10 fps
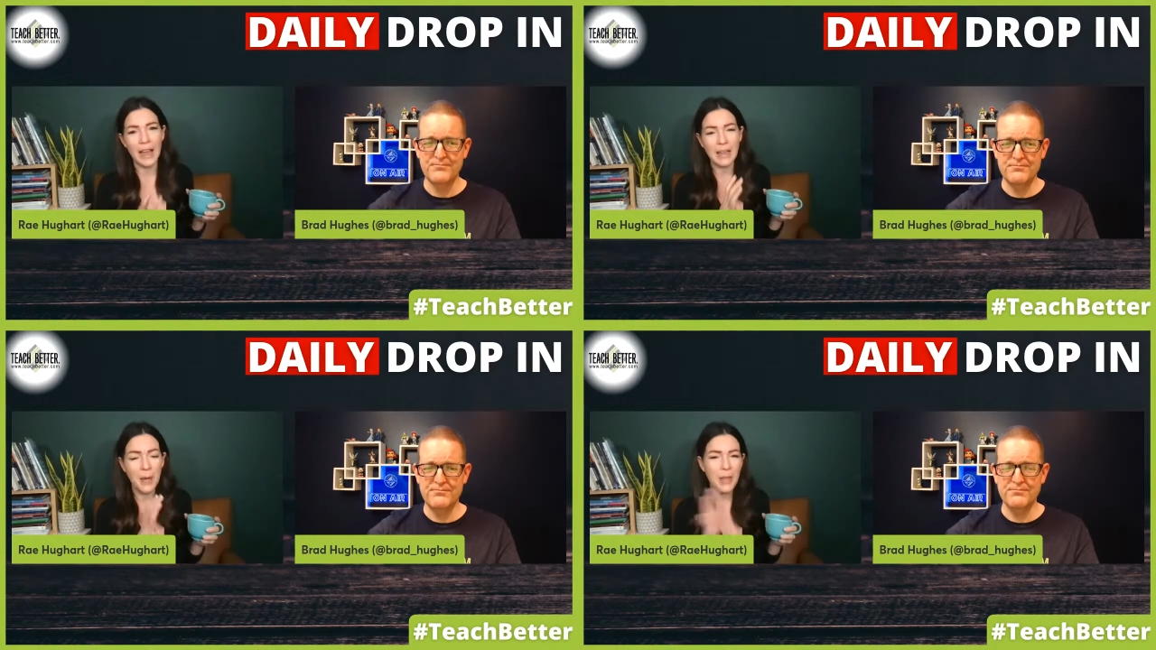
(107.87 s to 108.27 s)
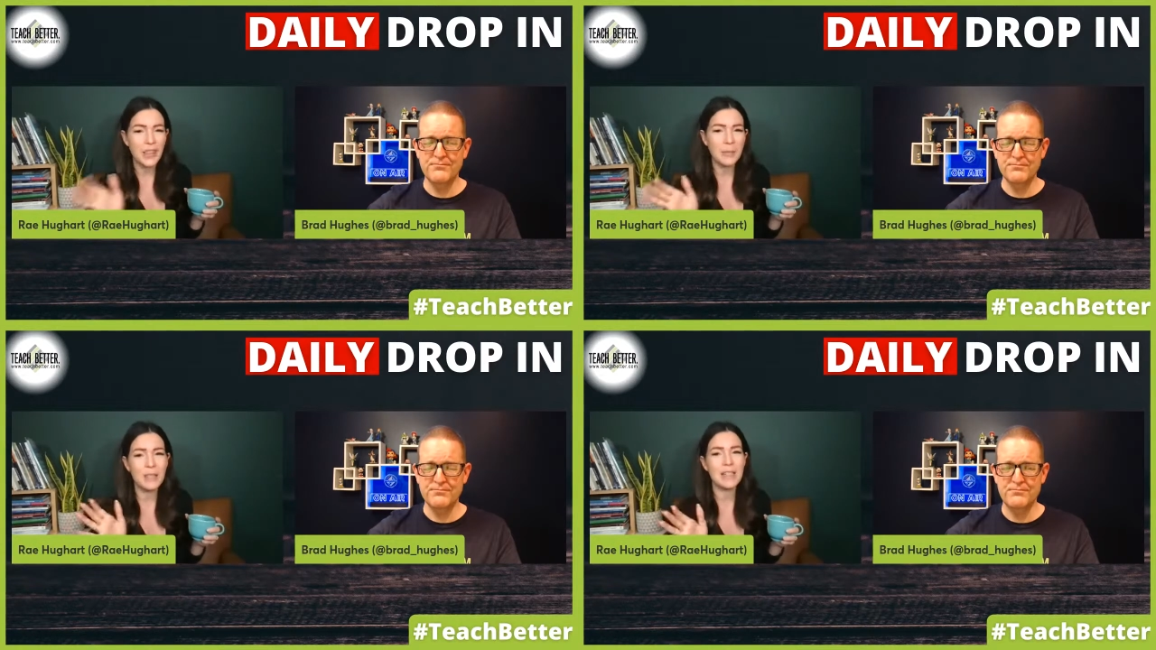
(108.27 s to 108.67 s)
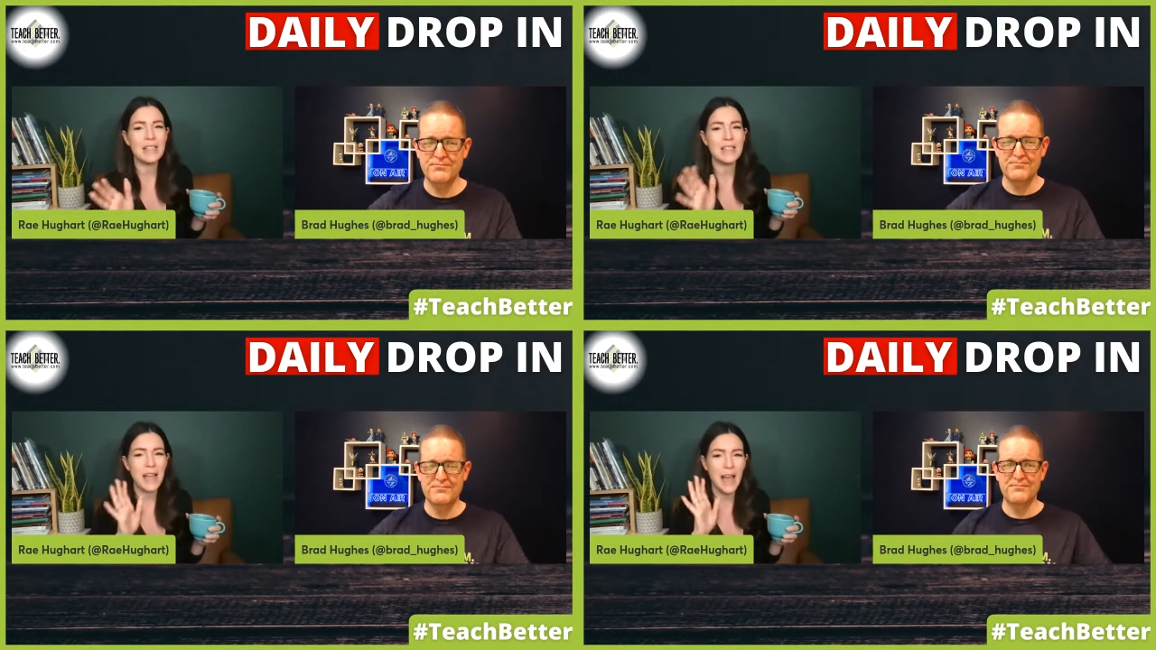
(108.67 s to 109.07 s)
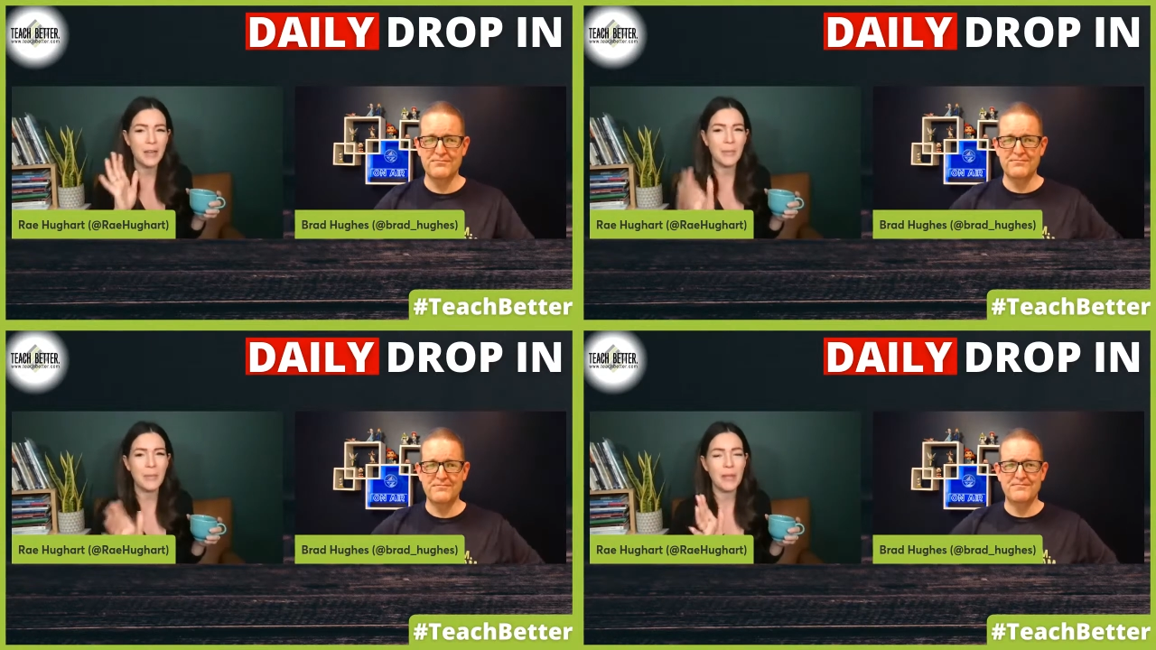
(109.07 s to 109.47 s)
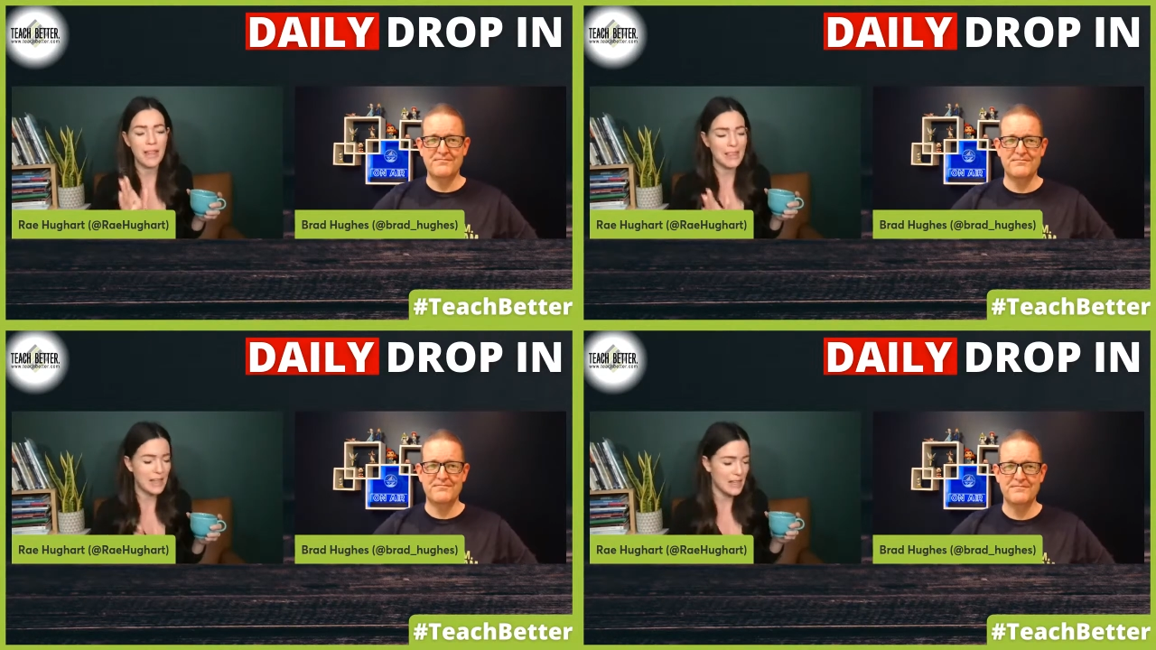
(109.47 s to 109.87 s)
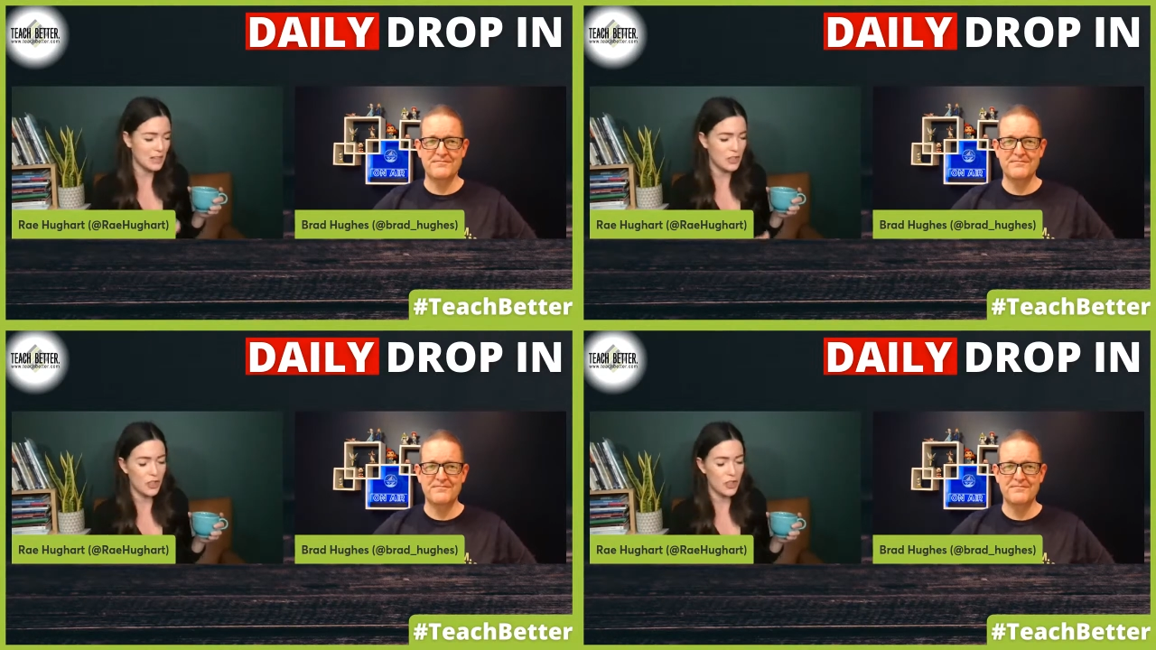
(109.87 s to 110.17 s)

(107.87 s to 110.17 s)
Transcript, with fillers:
Speaker 1: I, I think I'm going to decide maybe at the end of the